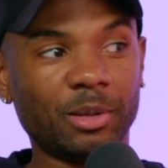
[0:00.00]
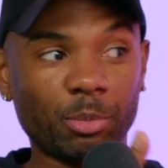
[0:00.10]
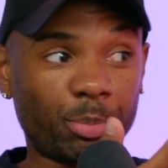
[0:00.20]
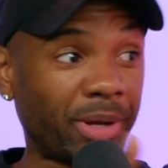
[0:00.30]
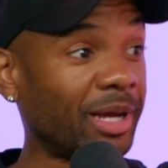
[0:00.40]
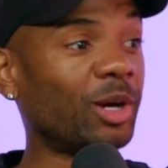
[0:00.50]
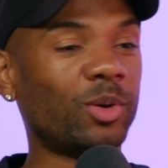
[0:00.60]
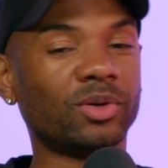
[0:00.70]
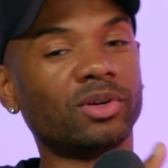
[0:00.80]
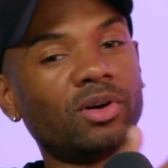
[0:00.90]
Been
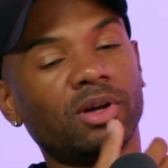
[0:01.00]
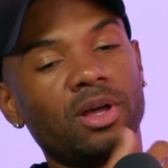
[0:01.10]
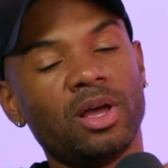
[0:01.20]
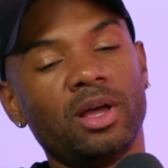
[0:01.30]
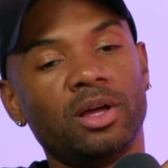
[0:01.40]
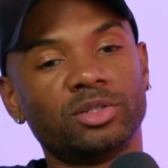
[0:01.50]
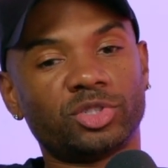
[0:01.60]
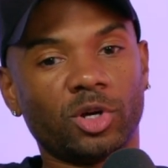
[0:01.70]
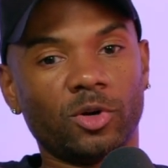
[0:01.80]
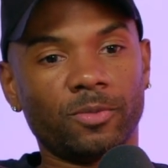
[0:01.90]
going on.
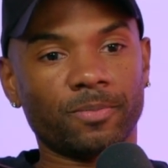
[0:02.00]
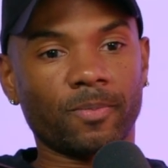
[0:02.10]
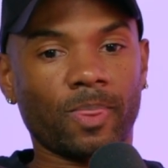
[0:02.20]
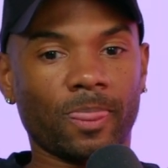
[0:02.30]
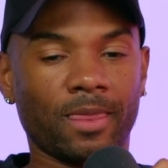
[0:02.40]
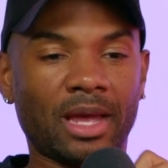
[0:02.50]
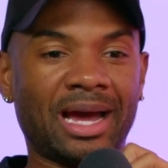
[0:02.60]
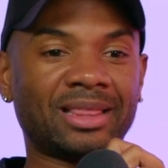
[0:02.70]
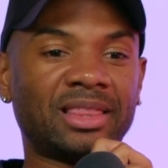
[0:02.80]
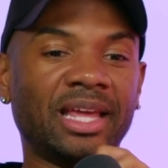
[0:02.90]
So I
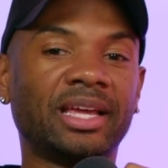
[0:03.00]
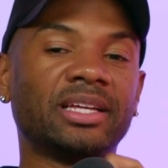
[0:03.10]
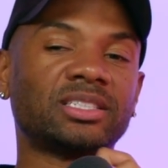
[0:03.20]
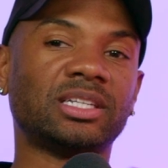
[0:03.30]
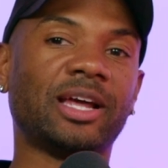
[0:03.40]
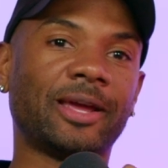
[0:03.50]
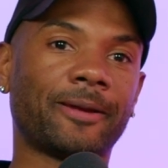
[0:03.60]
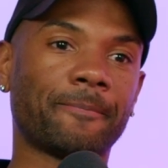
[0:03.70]
think it's and